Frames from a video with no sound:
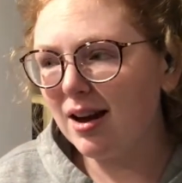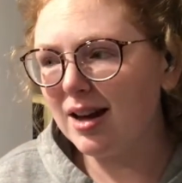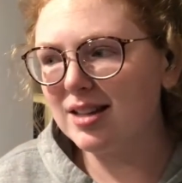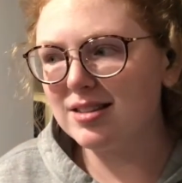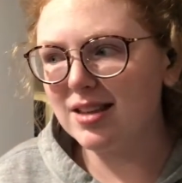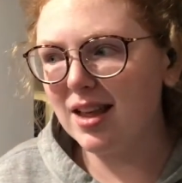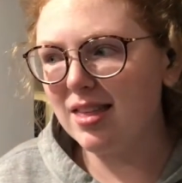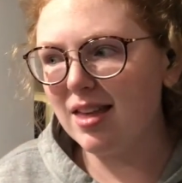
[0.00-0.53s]
I
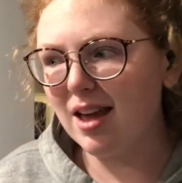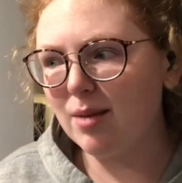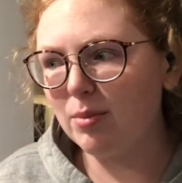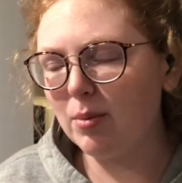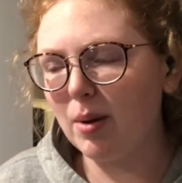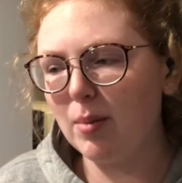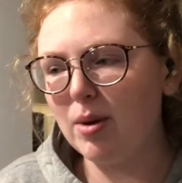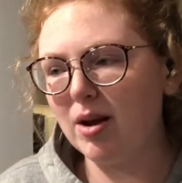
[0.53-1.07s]
say that,
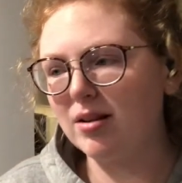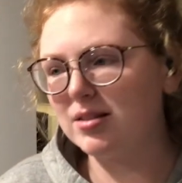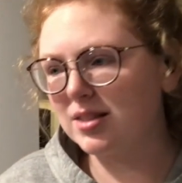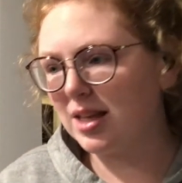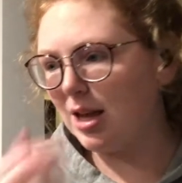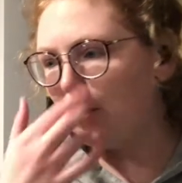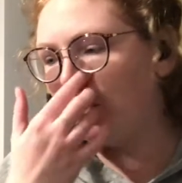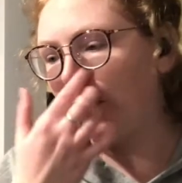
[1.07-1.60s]
but my parents
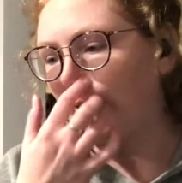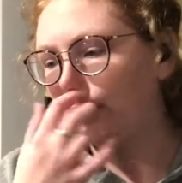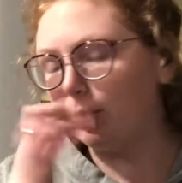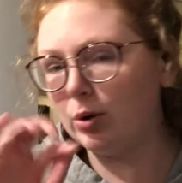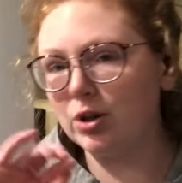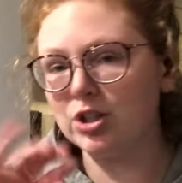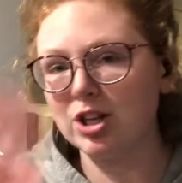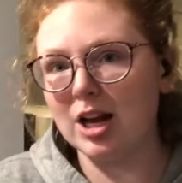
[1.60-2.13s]
keep like
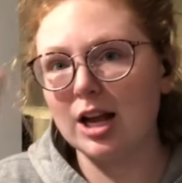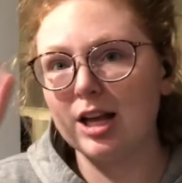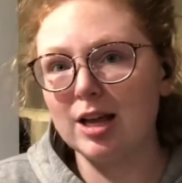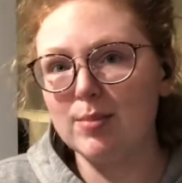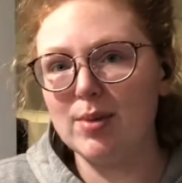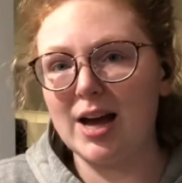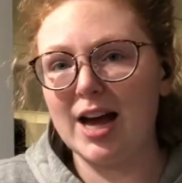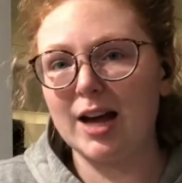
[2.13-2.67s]
pushing
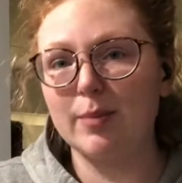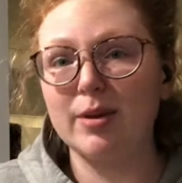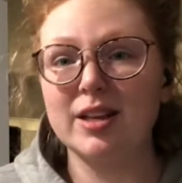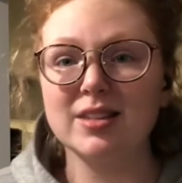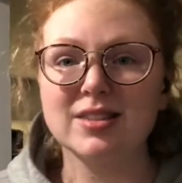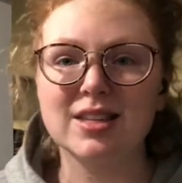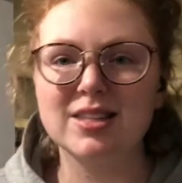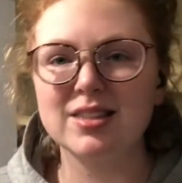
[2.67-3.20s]
it back
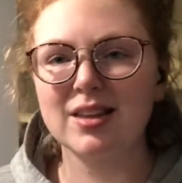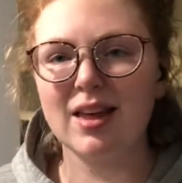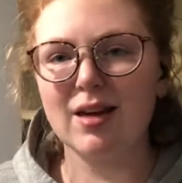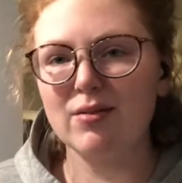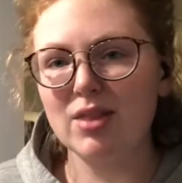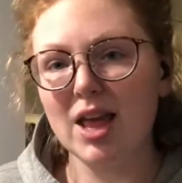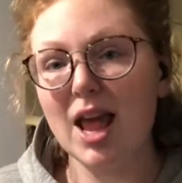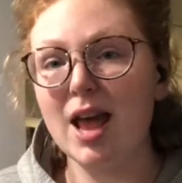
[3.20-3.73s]
because they
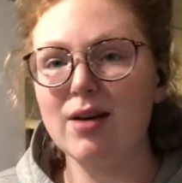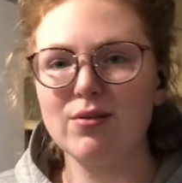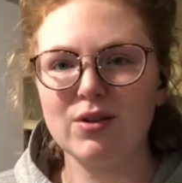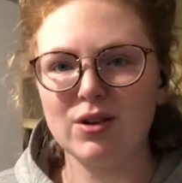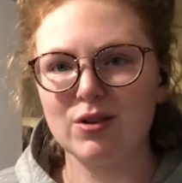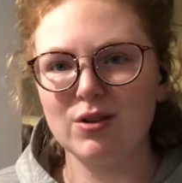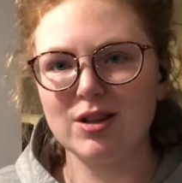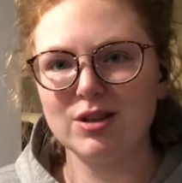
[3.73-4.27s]
have
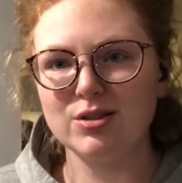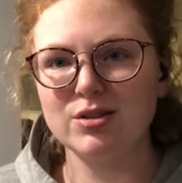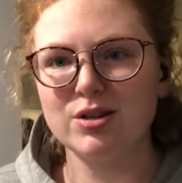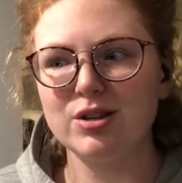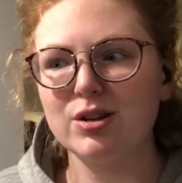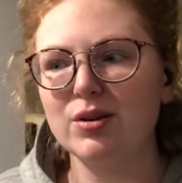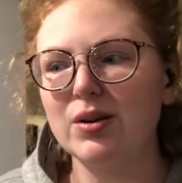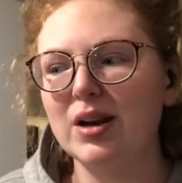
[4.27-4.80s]
other things to
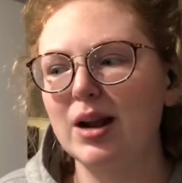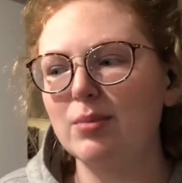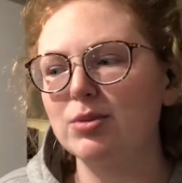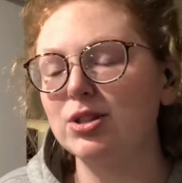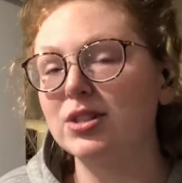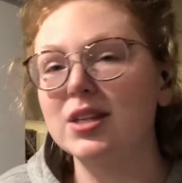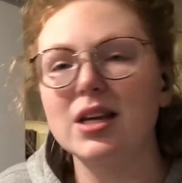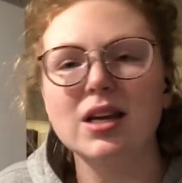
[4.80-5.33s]
do. And I'm
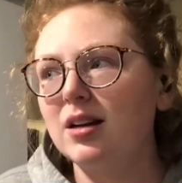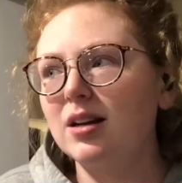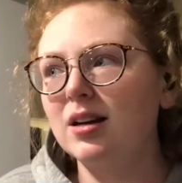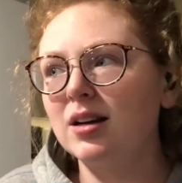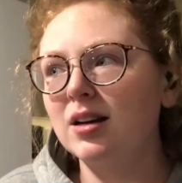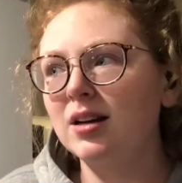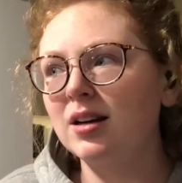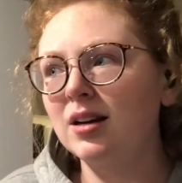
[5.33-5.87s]
just like,
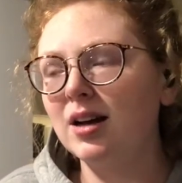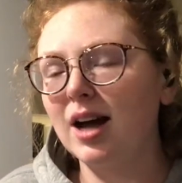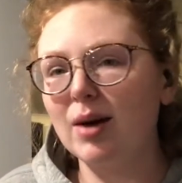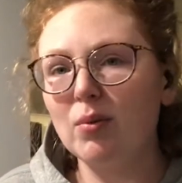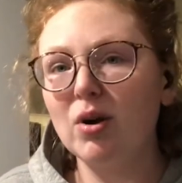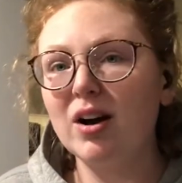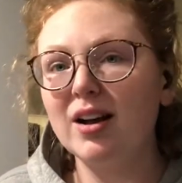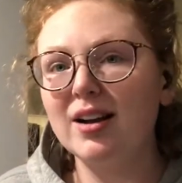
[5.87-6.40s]
I
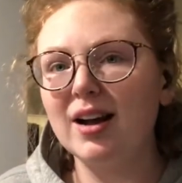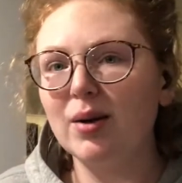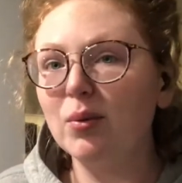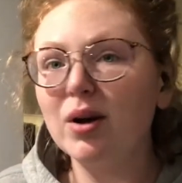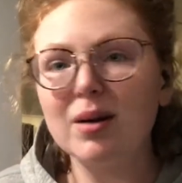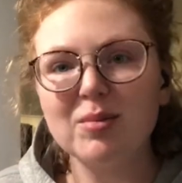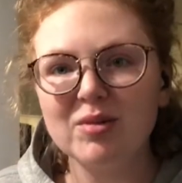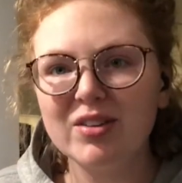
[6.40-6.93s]
want
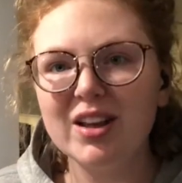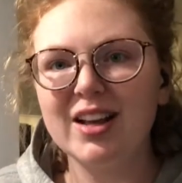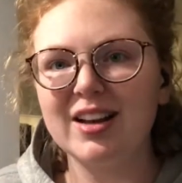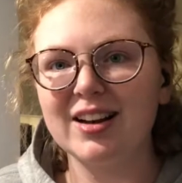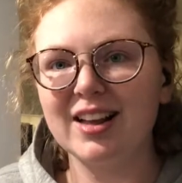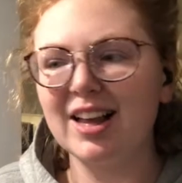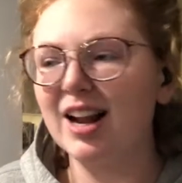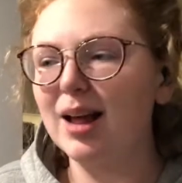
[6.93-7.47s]
to move in.
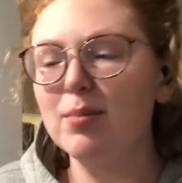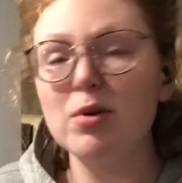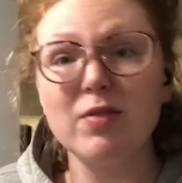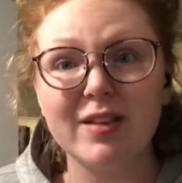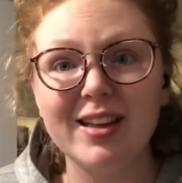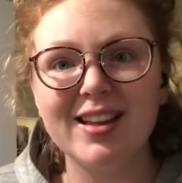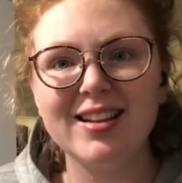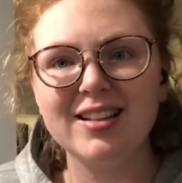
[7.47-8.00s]
Can I move
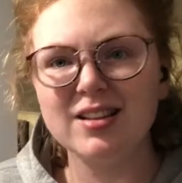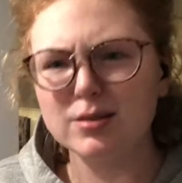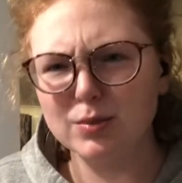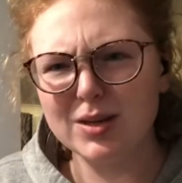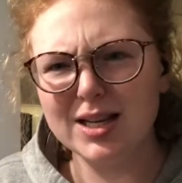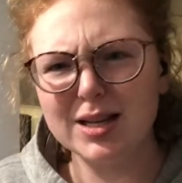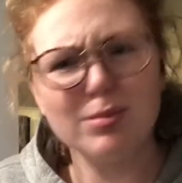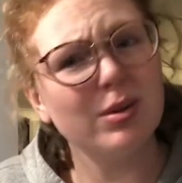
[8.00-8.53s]
in this
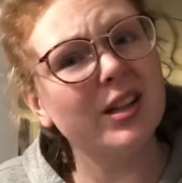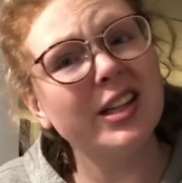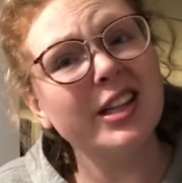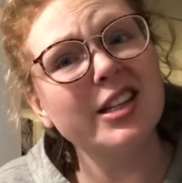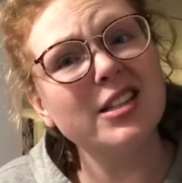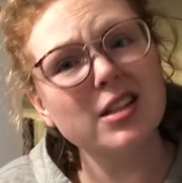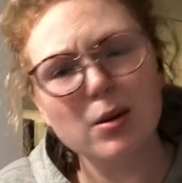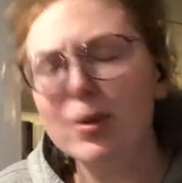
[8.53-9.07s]
weekend,
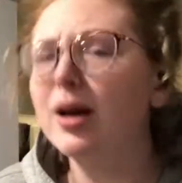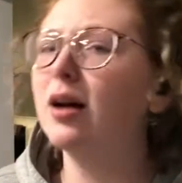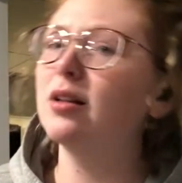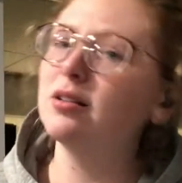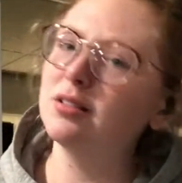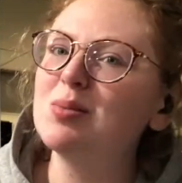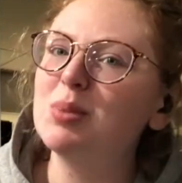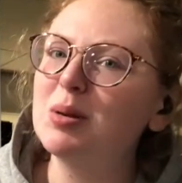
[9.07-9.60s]
please? Can we
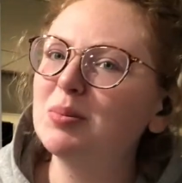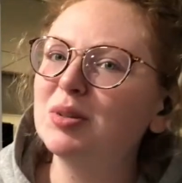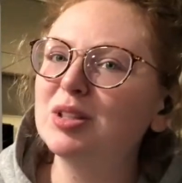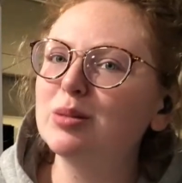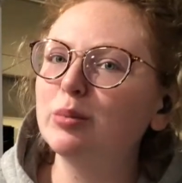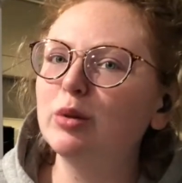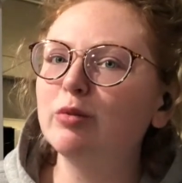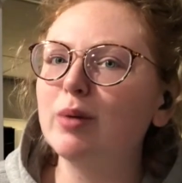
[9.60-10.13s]
call people
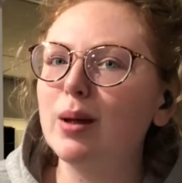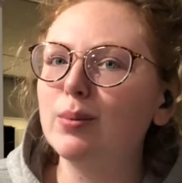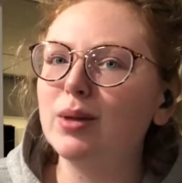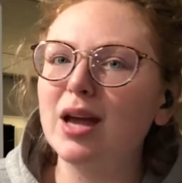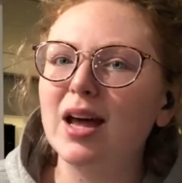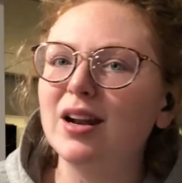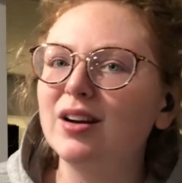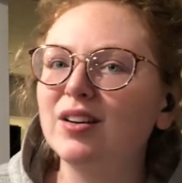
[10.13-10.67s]
to move my
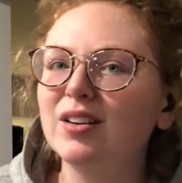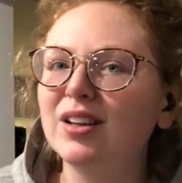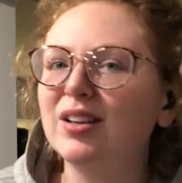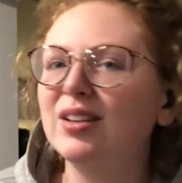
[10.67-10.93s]
piano?